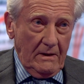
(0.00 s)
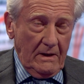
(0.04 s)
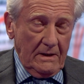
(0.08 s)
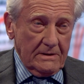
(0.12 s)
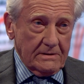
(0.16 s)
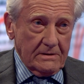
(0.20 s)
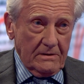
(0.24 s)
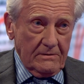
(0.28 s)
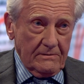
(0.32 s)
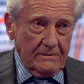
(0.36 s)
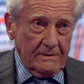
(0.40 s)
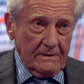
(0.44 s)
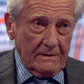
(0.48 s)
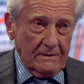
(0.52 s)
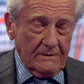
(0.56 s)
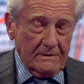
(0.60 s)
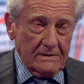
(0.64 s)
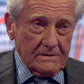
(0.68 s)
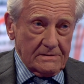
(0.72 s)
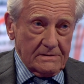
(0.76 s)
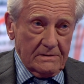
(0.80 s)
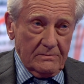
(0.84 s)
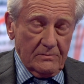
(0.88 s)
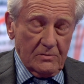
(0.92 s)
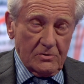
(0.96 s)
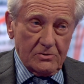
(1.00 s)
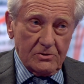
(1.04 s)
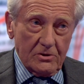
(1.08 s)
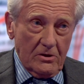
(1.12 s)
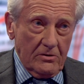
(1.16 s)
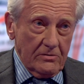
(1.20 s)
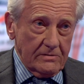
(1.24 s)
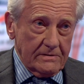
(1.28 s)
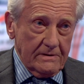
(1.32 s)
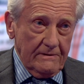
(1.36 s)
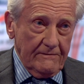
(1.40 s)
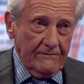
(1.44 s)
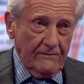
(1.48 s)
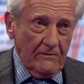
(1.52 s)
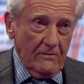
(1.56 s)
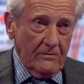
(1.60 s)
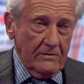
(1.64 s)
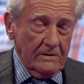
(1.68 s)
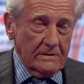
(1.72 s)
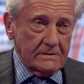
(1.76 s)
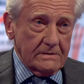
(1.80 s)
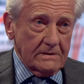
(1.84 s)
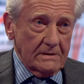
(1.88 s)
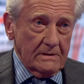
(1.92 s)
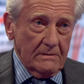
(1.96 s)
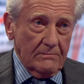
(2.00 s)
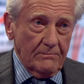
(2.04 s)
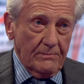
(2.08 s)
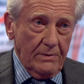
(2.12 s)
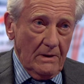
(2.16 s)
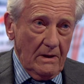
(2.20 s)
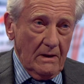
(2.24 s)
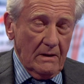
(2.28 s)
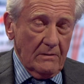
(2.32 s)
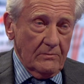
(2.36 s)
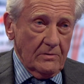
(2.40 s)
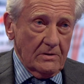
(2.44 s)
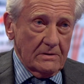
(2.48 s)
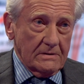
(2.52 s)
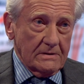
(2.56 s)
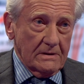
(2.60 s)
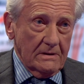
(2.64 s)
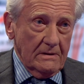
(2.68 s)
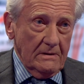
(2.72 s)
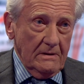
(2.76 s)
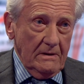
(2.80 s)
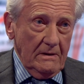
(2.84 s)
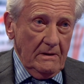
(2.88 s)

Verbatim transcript: I don't think there's the majority for it in Parliament.